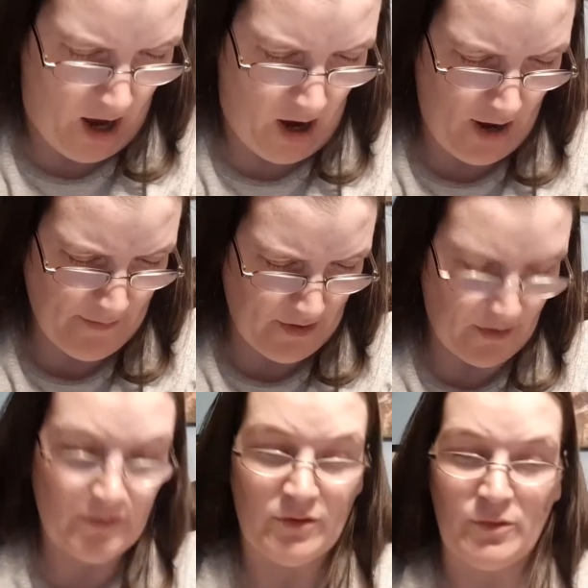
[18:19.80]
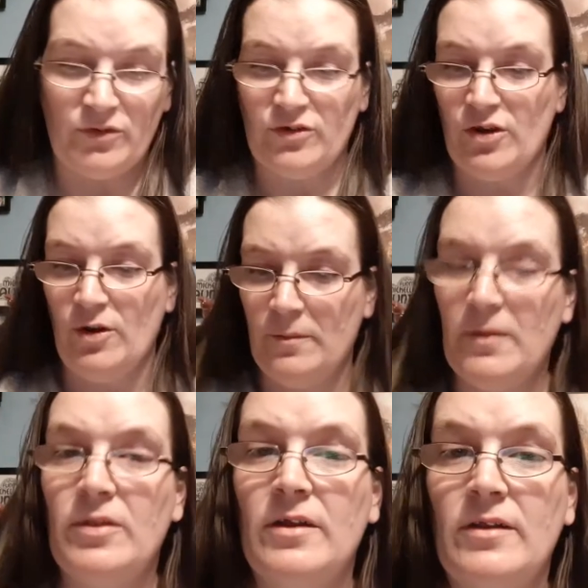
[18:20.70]
I'm going to assume
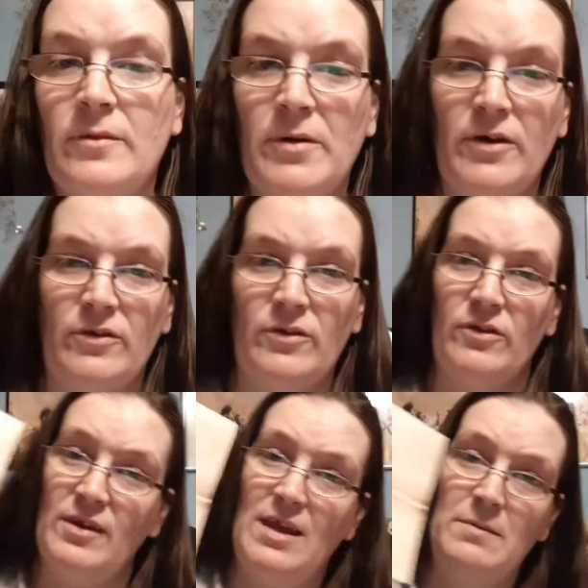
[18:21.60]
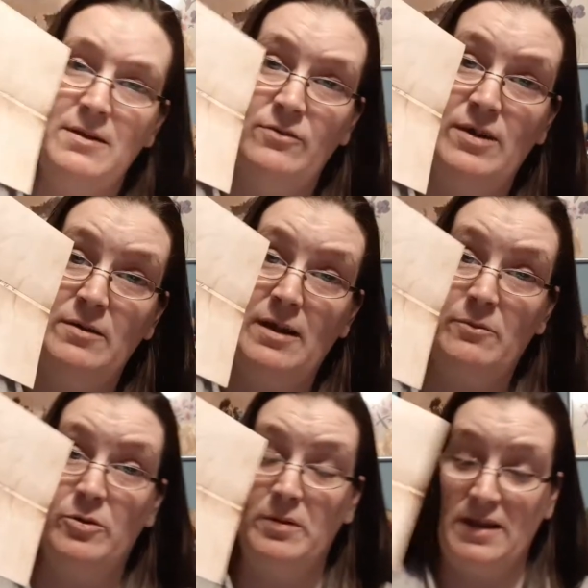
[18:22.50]
that the person's name is written down
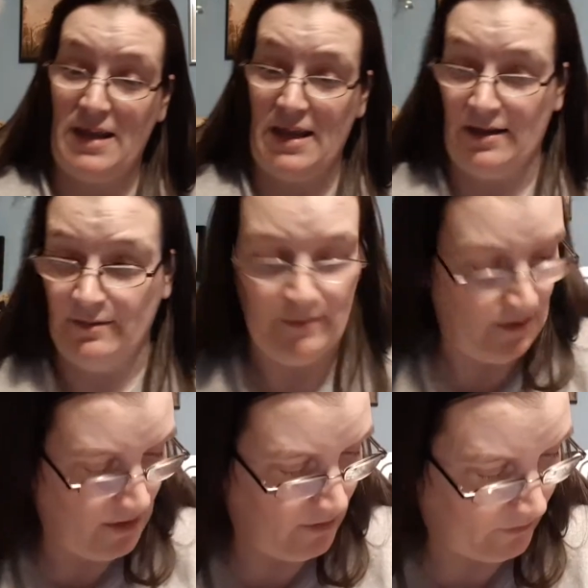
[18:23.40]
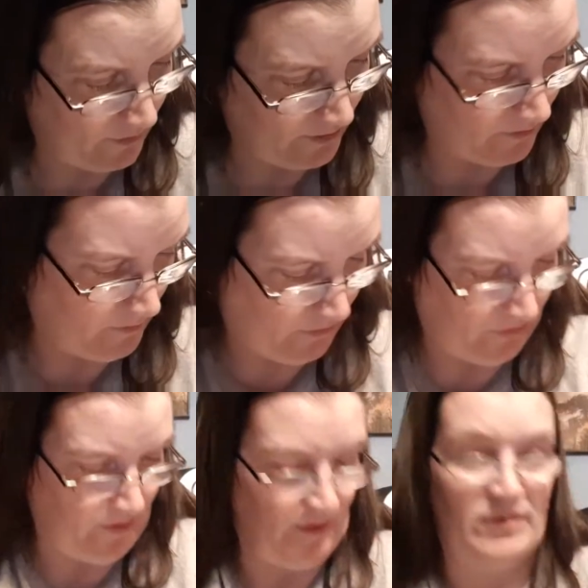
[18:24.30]
properly in here, so I don't
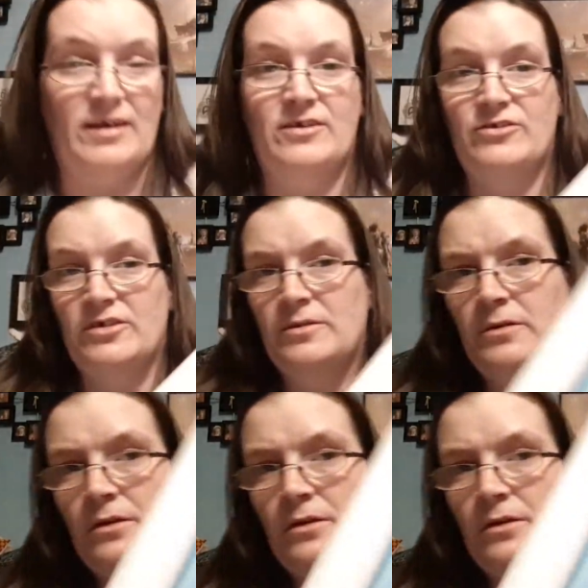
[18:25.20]
butcher their signature.